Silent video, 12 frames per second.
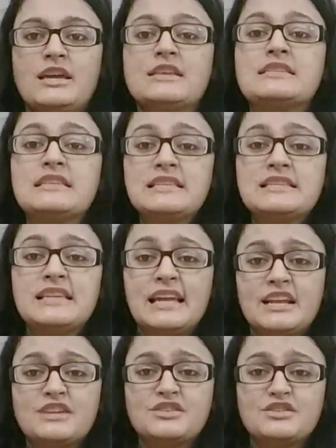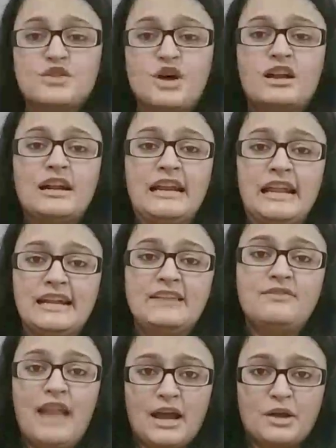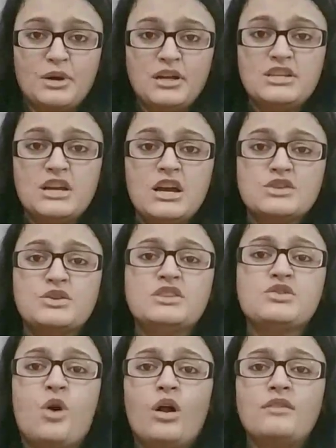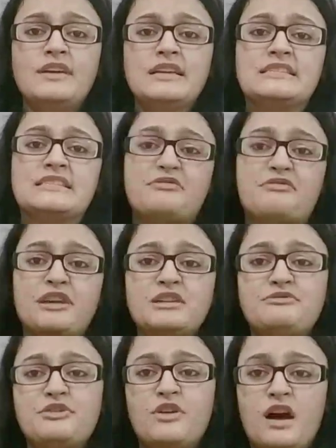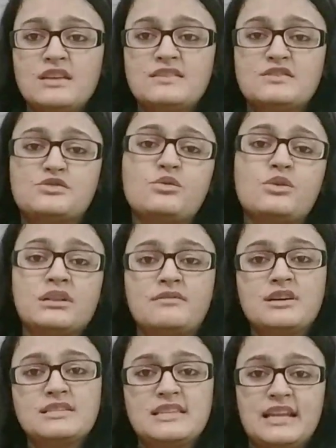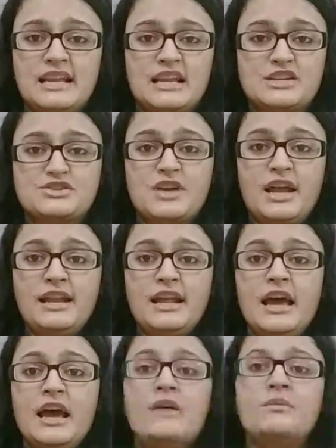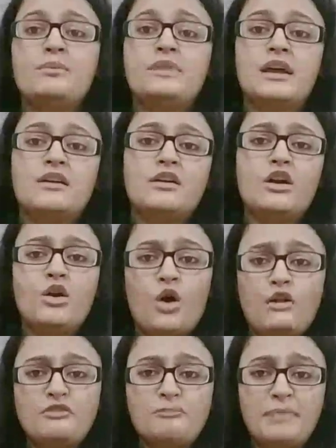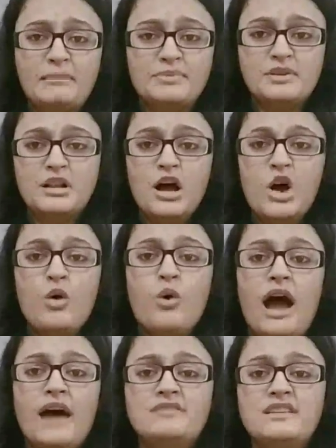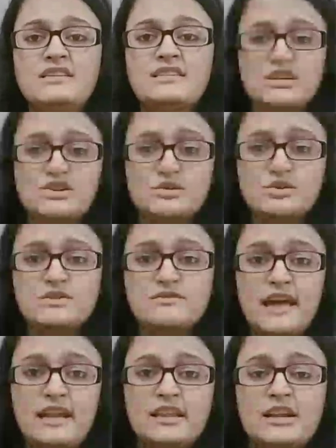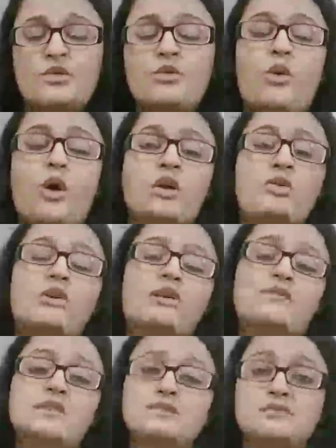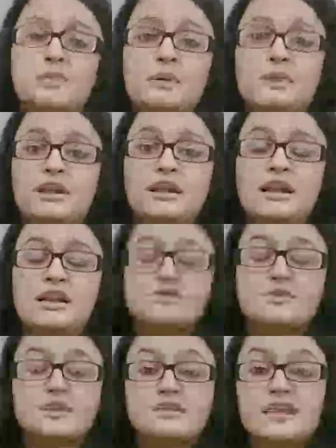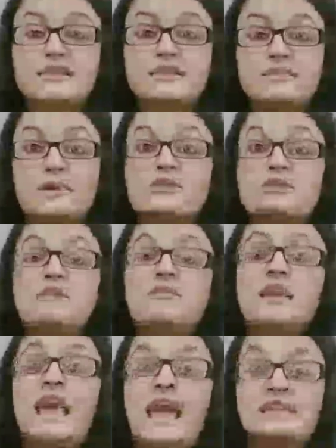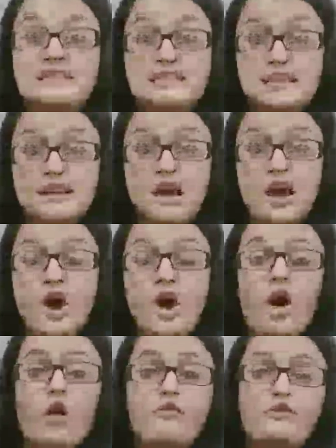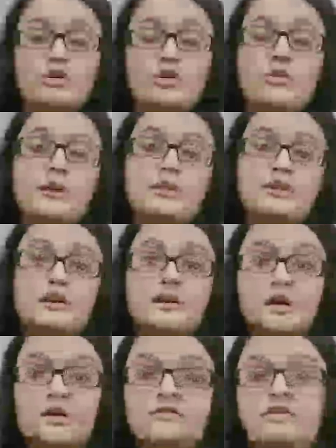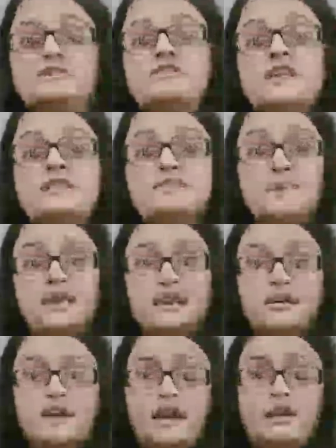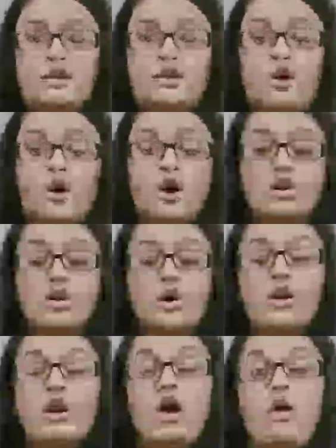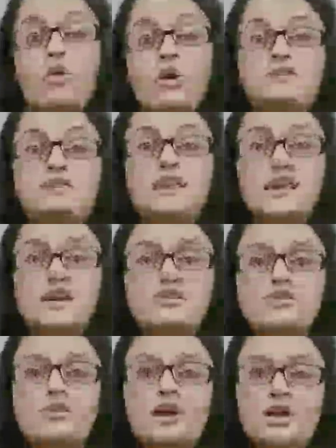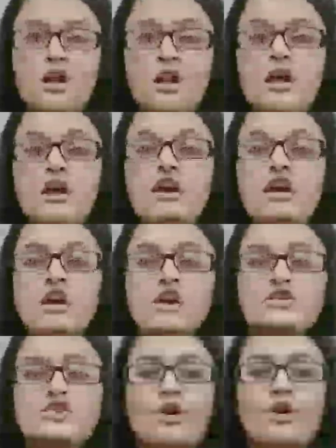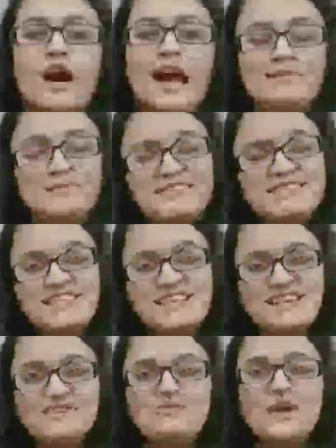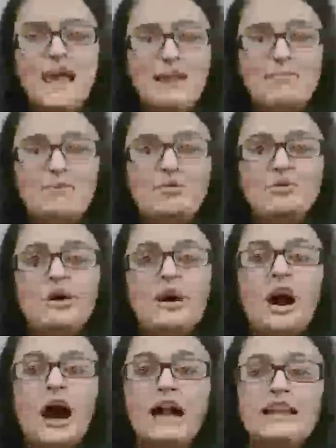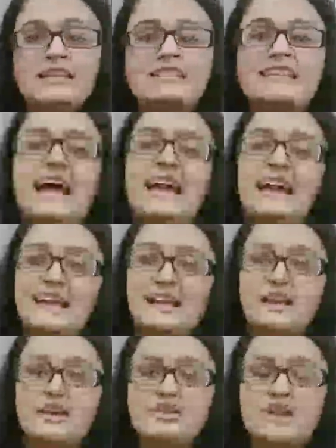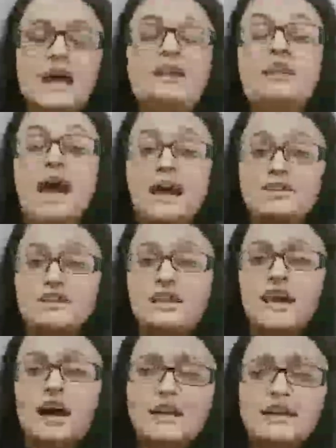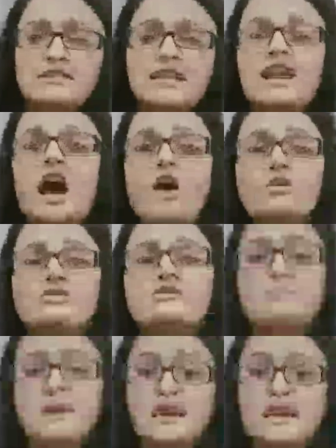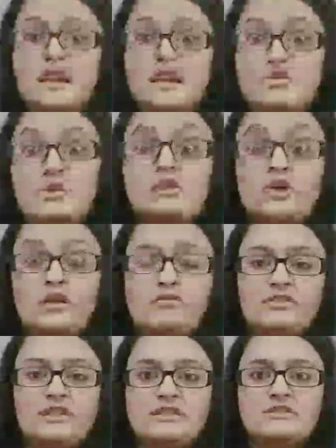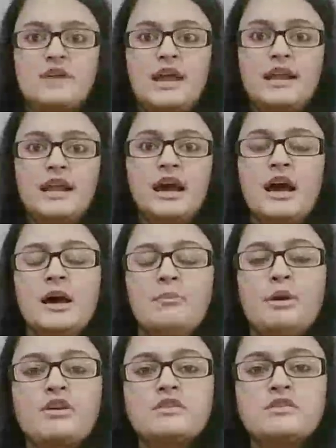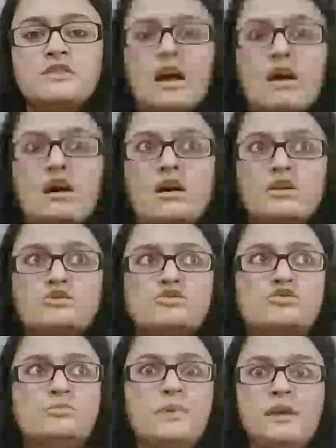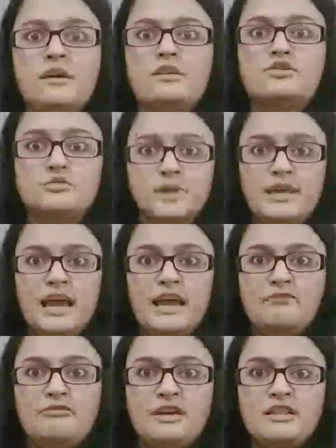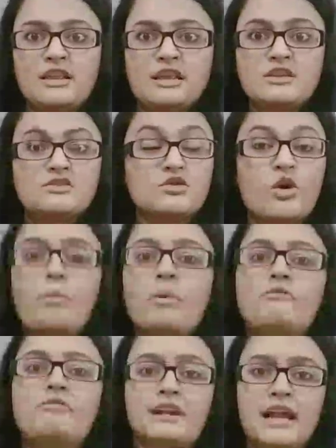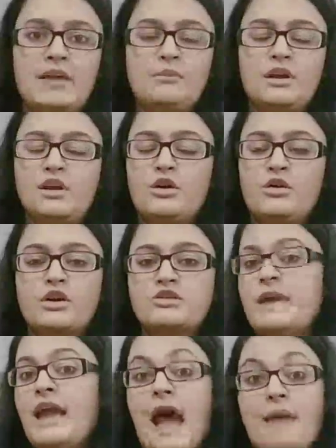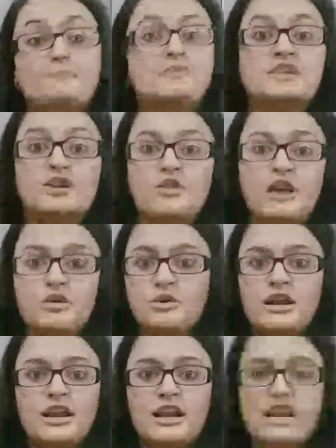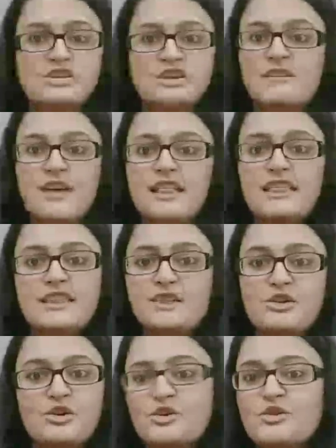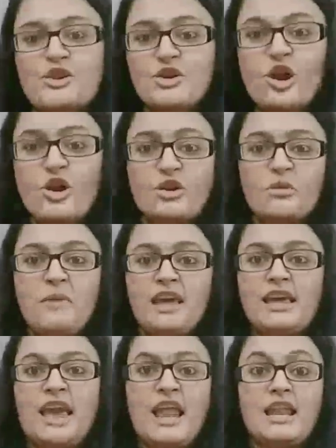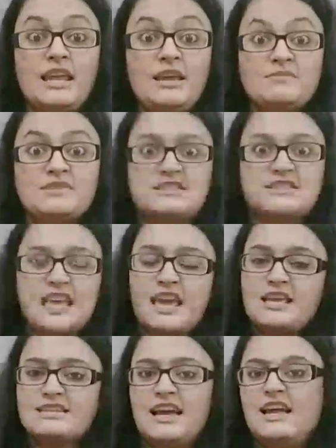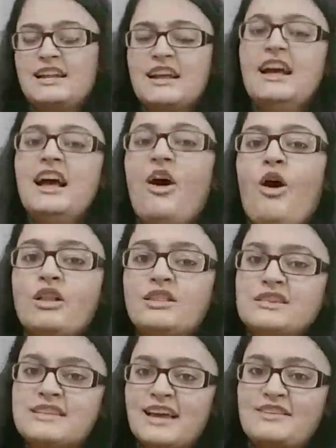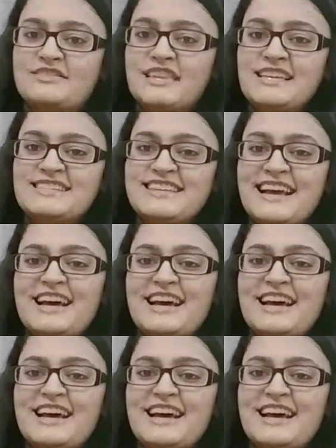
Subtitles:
since English is not our native language, so it's always difficult for us to converse in English, right? There are a lot of people who have these issues wherein they don't want to converse with people in English because they're very hesitant of whether they're speaking correct or not, or what's the issue and all. So I am just here to help you understand English and actually understand how to speak English with confidence, right? Because to me, I feel there is no perfect time where you're going to be absolutely good in English and when you're not going to make any mistakes and all these kind of things.